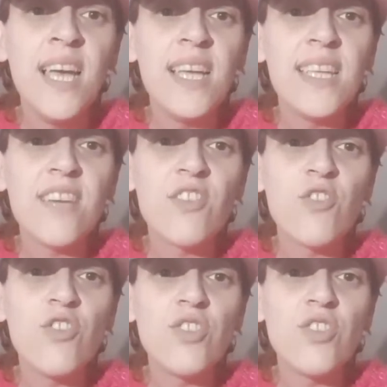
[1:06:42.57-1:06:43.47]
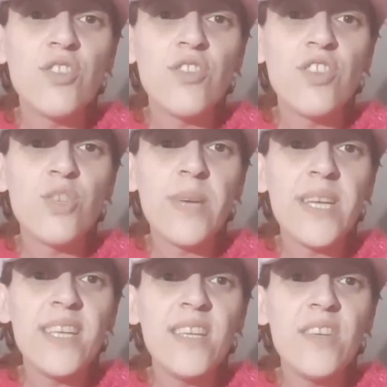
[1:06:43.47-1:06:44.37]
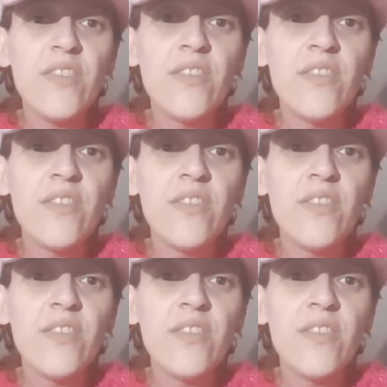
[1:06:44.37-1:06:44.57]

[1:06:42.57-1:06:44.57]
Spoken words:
You have the concert on the 20th.